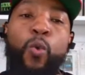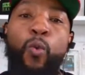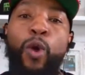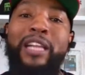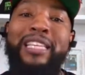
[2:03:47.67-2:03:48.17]

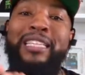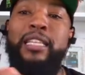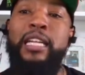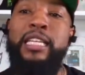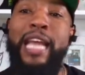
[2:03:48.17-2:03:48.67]
what does
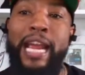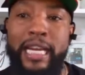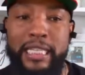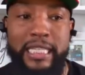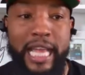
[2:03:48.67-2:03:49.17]
the
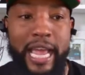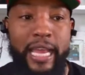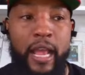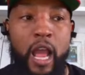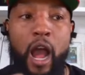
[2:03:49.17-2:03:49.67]
data
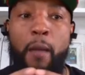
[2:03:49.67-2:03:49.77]
say